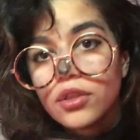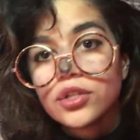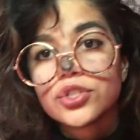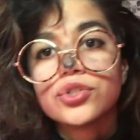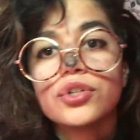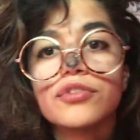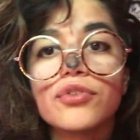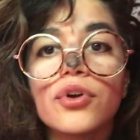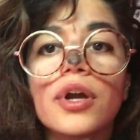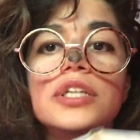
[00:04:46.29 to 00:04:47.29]
This tree,
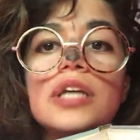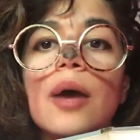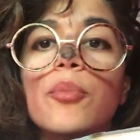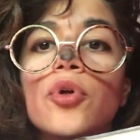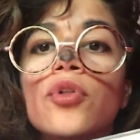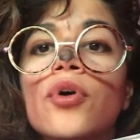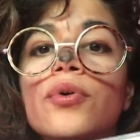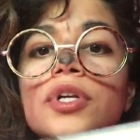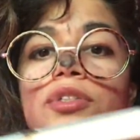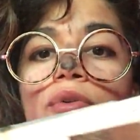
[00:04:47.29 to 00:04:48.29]
for example,
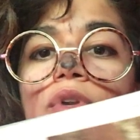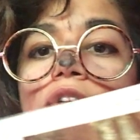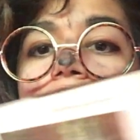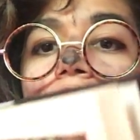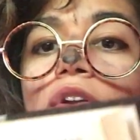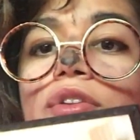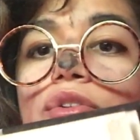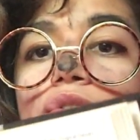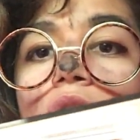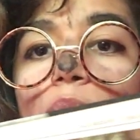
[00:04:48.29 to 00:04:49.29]
though it is only found in
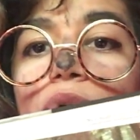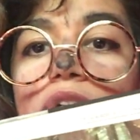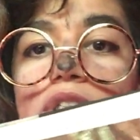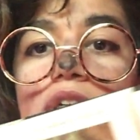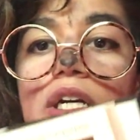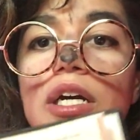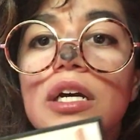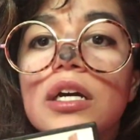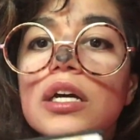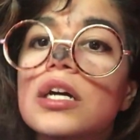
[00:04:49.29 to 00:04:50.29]
the tropics,
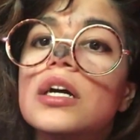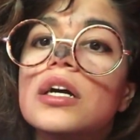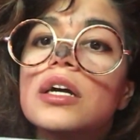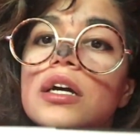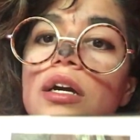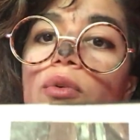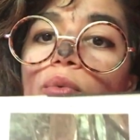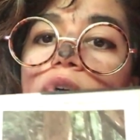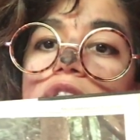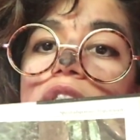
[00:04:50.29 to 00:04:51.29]

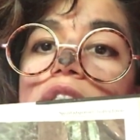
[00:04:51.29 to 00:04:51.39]
was